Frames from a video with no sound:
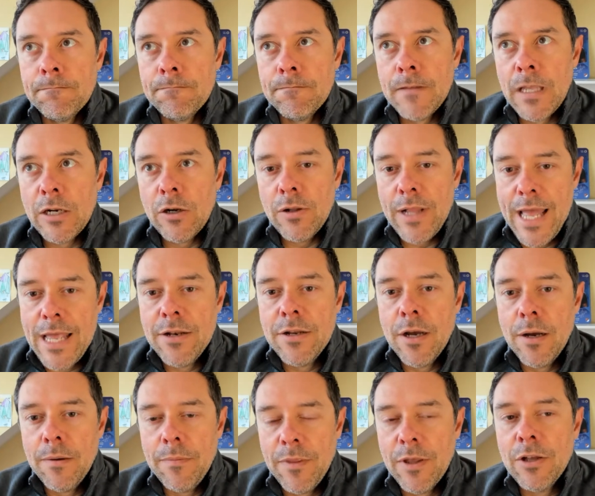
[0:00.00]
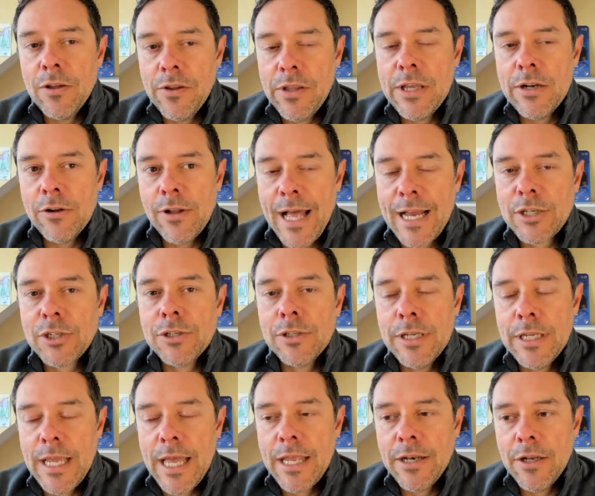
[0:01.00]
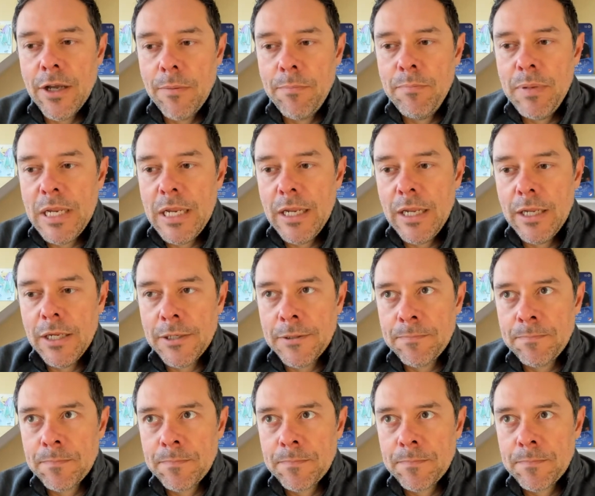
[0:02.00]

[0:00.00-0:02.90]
it'll actually end up being